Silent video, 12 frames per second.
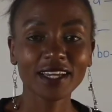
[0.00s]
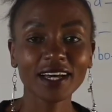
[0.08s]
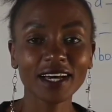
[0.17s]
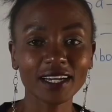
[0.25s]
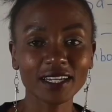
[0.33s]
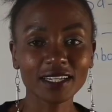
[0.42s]

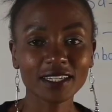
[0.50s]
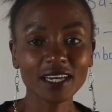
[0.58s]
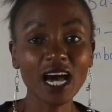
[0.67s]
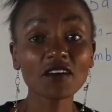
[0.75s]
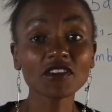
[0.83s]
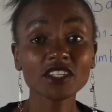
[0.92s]
And
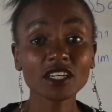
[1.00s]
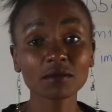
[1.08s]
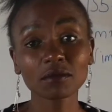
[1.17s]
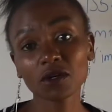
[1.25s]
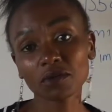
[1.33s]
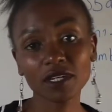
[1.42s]
after
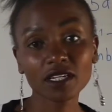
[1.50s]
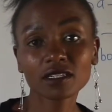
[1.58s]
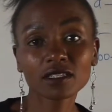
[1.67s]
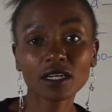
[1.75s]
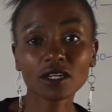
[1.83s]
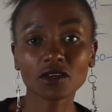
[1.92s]
some
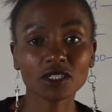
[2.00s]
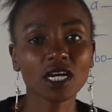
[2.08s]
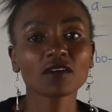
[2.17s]
moment, Dr.